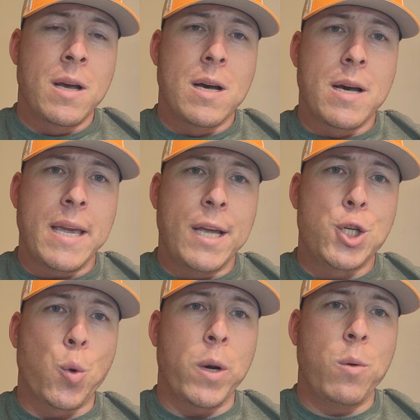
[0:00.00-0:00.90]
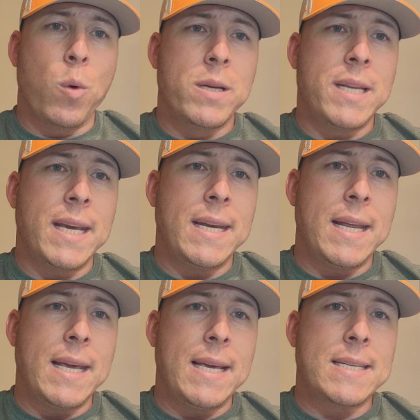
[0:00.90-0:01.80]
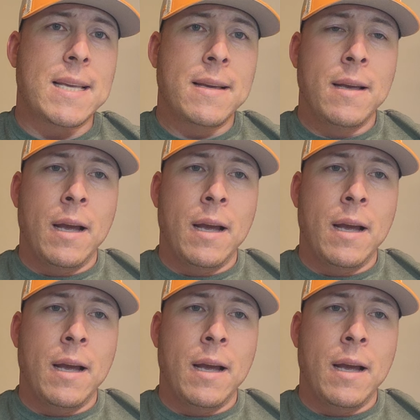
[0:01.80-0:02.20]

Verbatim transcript: Uh, he had 21 TDs.